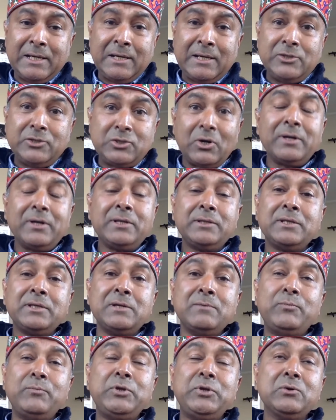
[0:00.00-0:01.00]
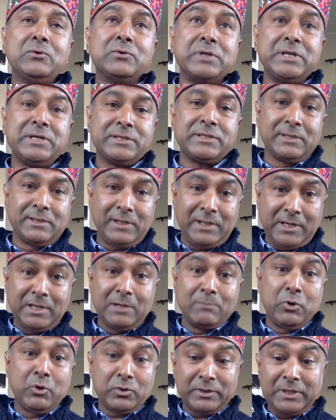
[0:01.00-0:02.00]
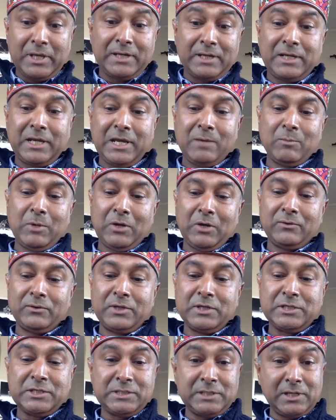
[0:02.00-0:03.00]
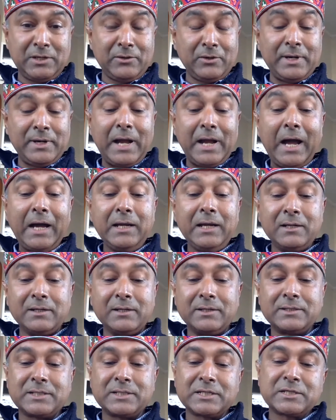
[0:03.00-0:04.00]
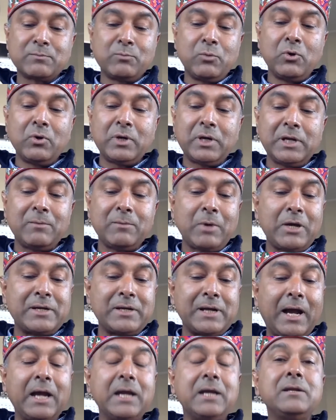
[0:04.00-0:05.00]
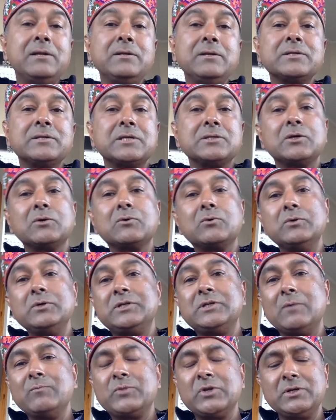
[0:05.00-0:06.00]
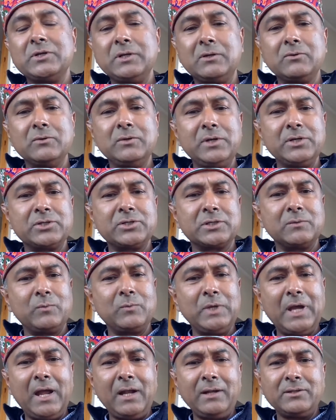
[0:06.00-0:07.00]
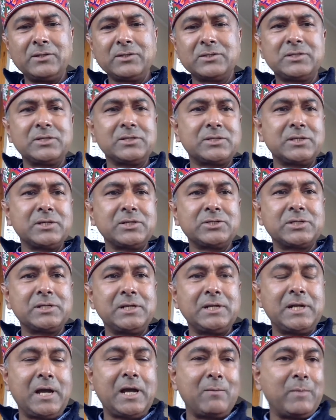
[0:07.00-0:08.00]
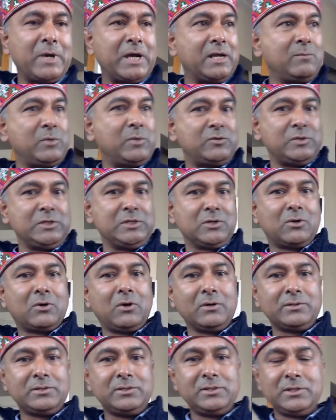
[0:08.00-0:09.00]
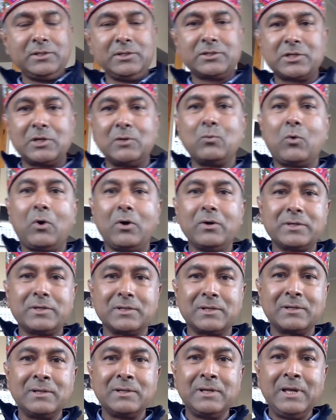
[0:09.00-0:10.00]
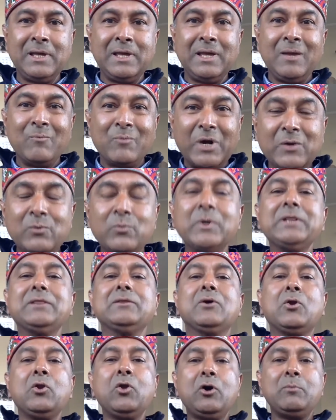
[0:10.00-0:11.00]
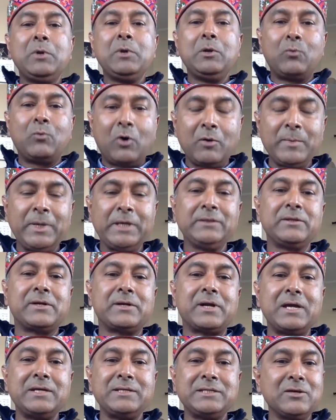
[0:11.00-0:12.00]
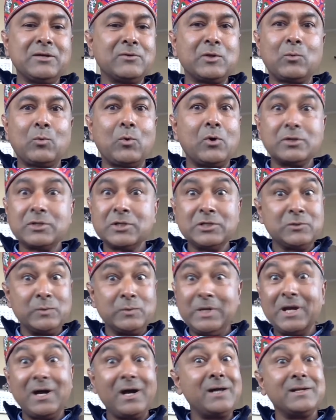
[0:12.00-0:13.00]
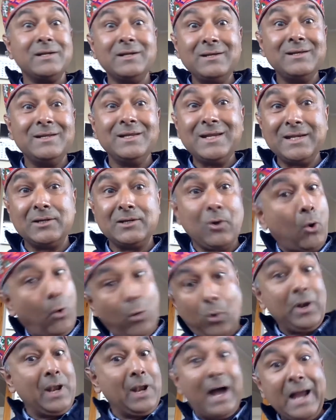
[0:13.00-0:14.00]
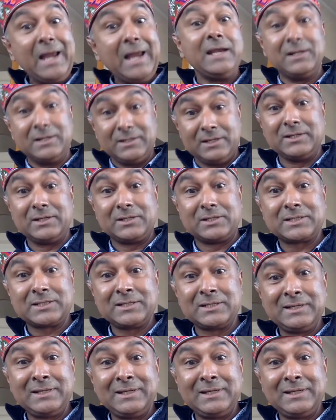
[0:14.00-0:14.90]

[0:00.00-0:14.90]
Jonathan Pugh recently, in a book that came out this year on islands, has spoken about islands as a contemporary condition. We had this distinction in our mind between continents and water, But with global warming, the rising of the waters, we are indeed all islands.